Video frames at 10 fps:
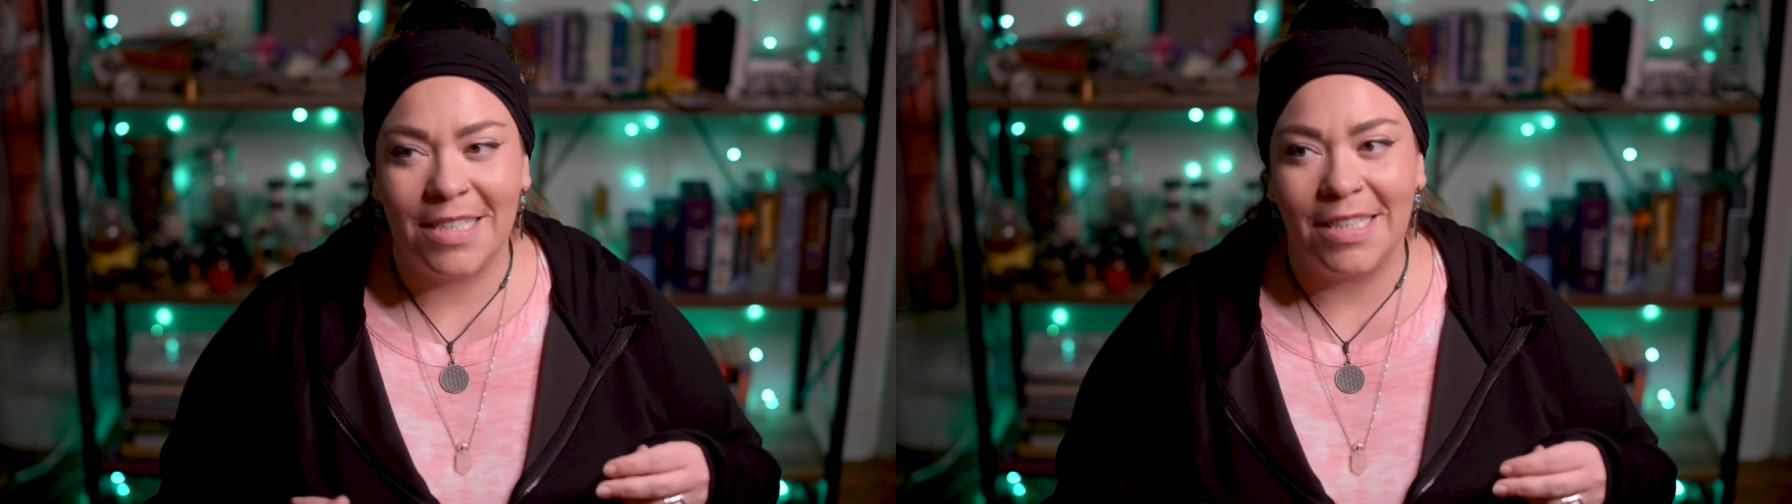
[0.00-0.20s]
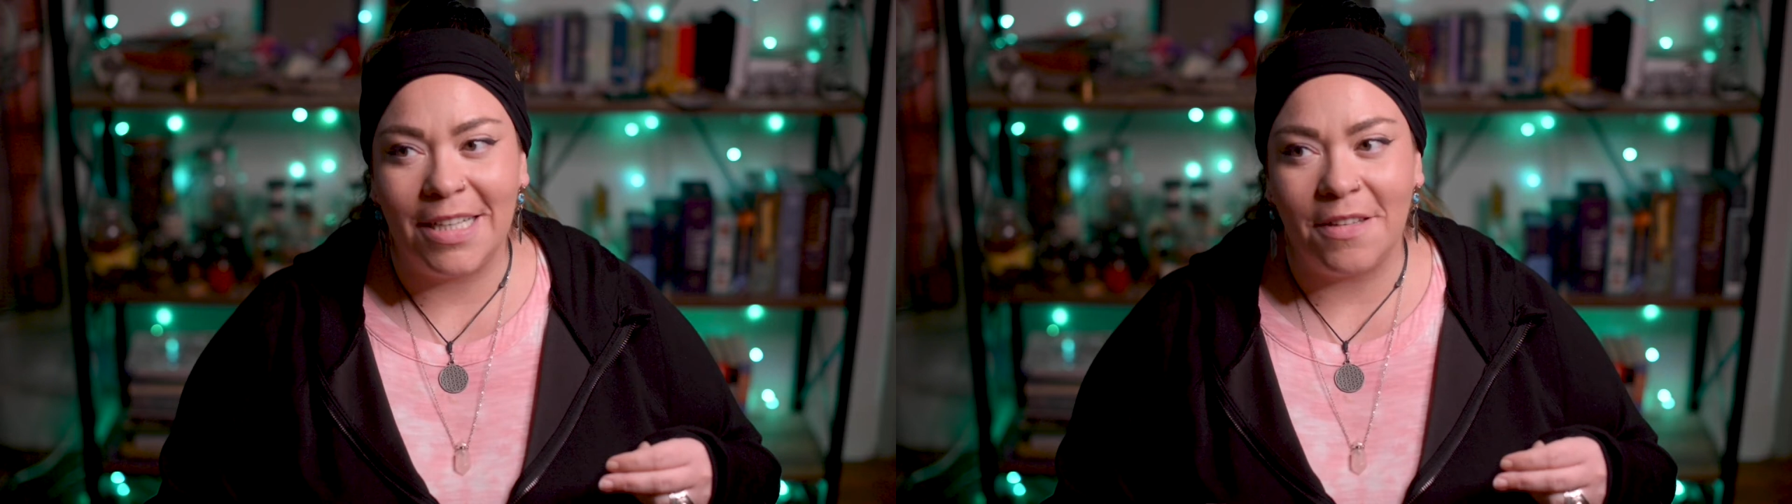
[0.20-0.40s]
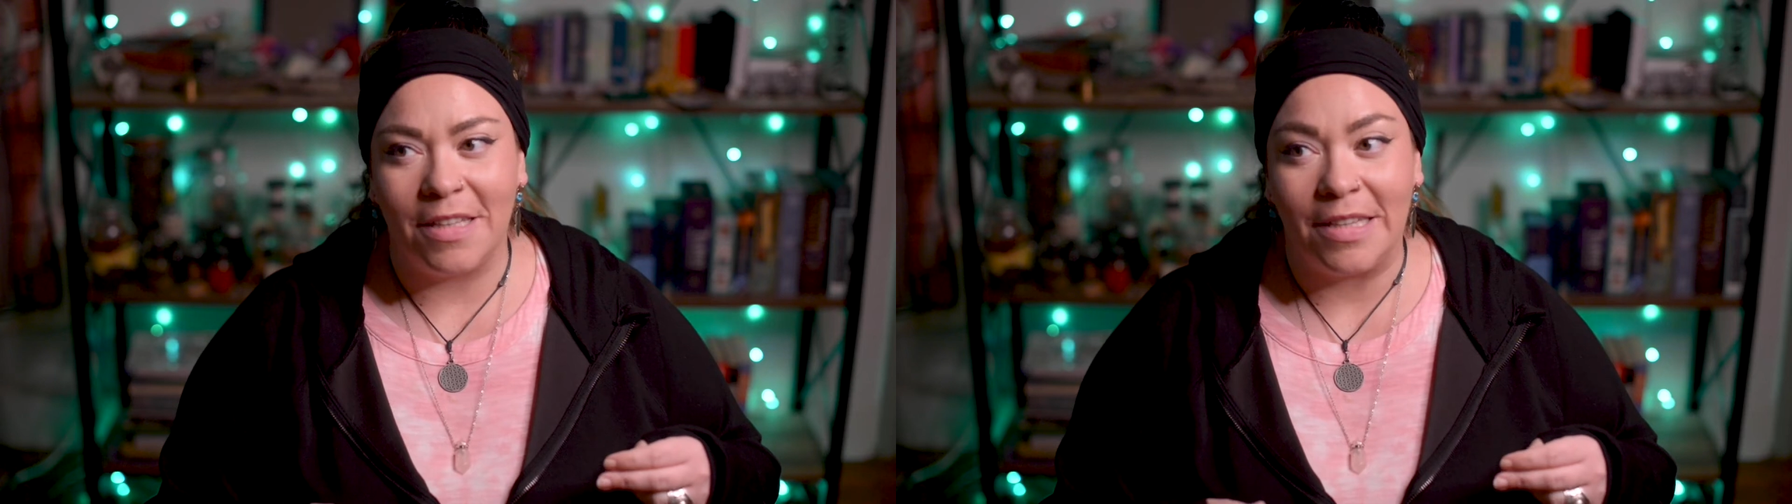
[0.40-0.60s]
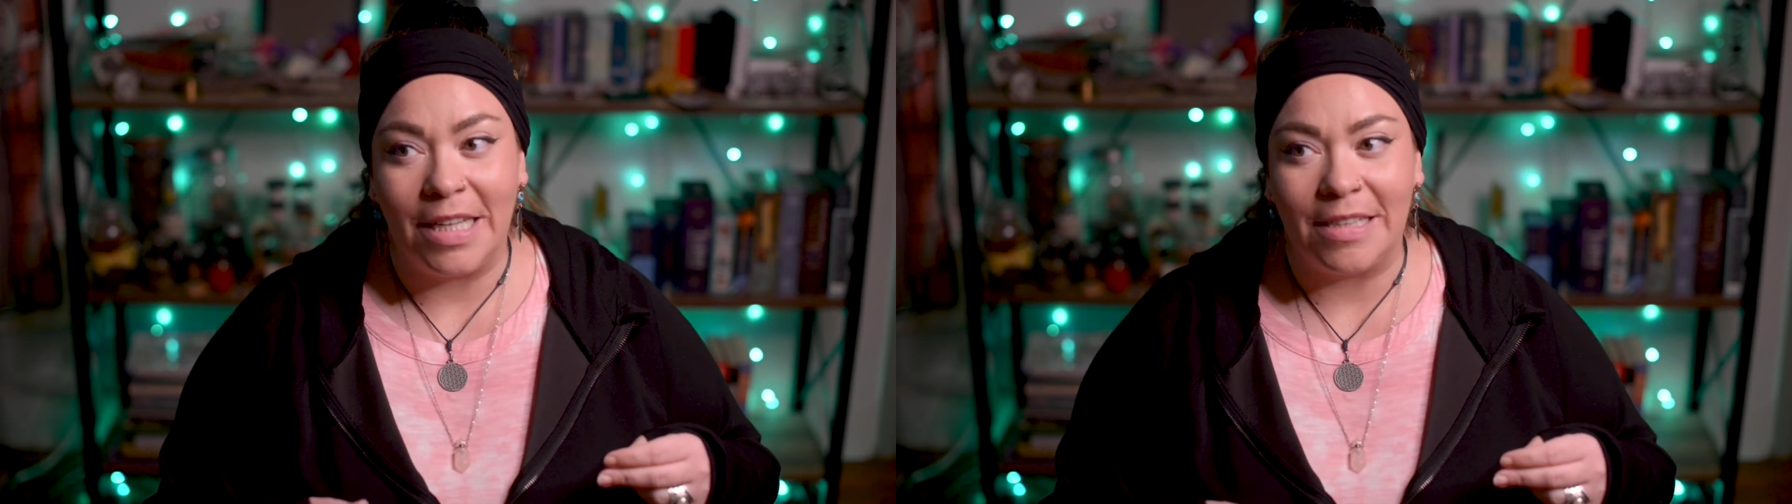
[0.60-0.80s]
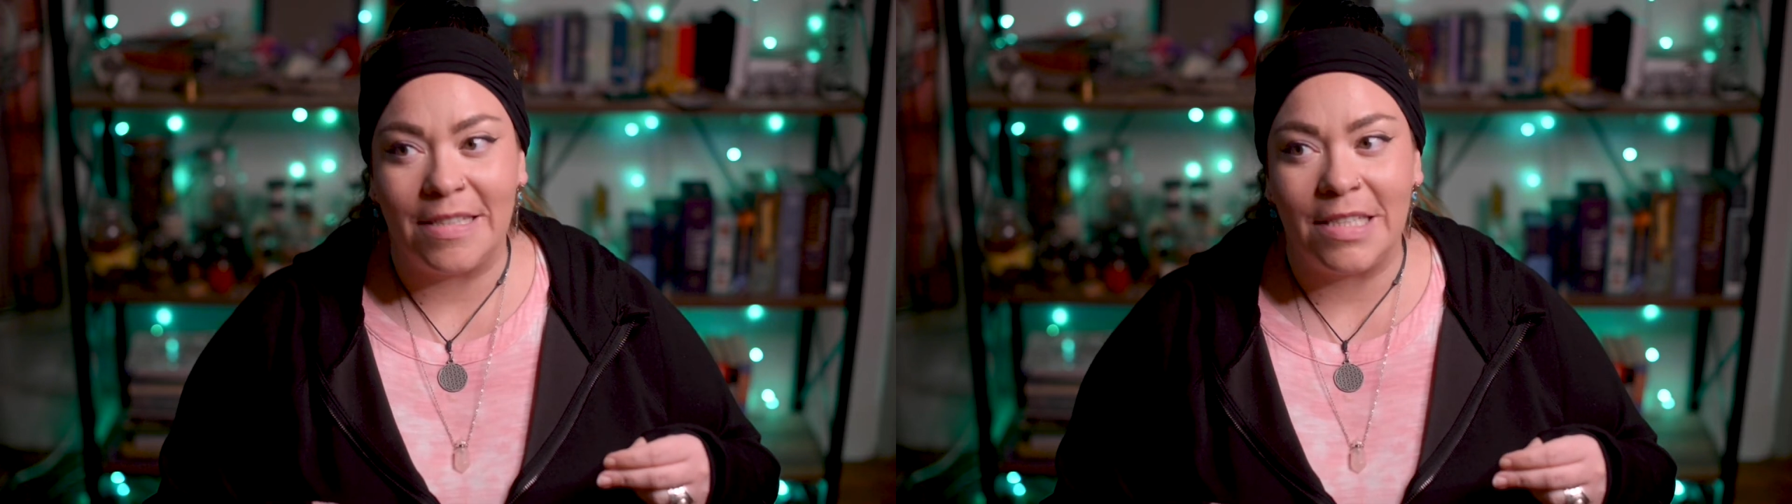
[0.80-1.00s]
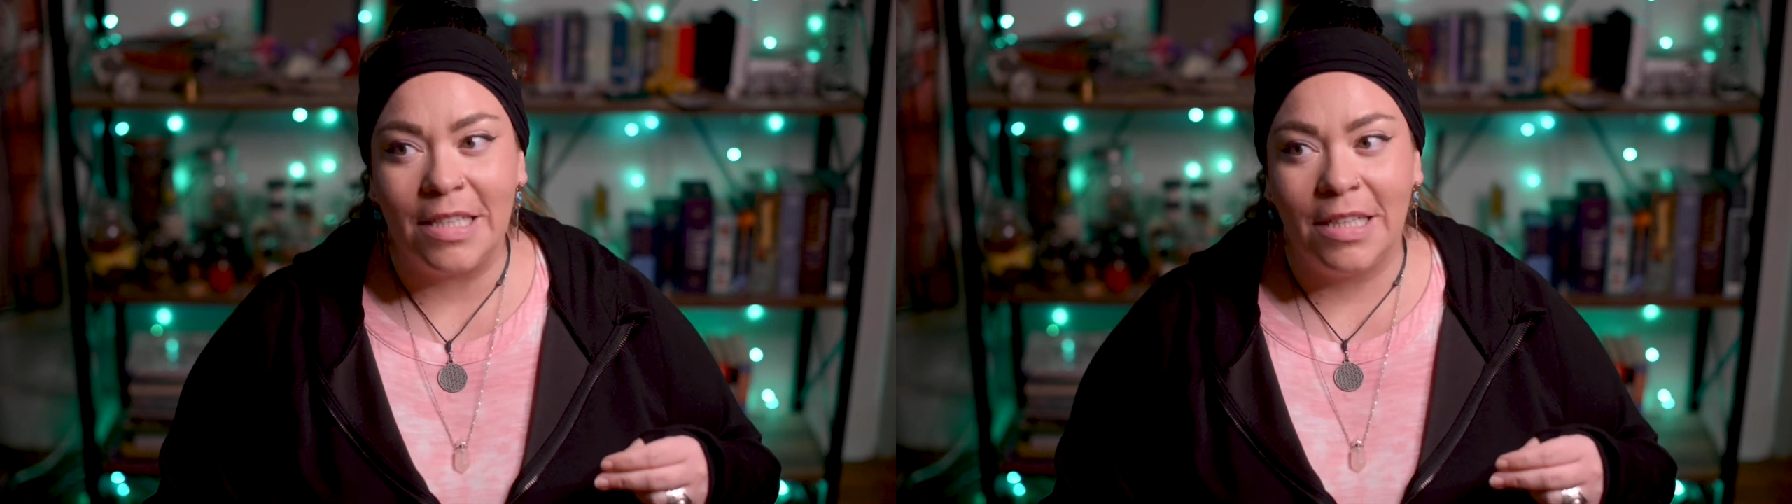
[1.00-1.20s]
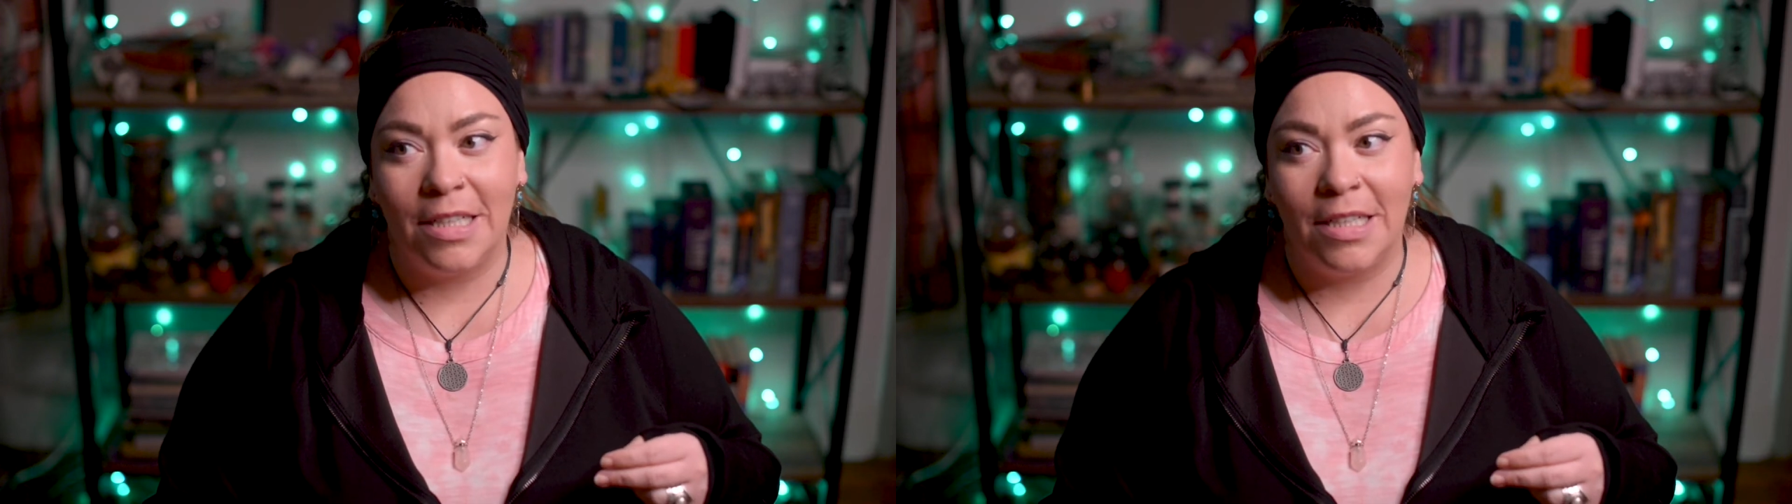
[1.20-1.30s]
And now that that's,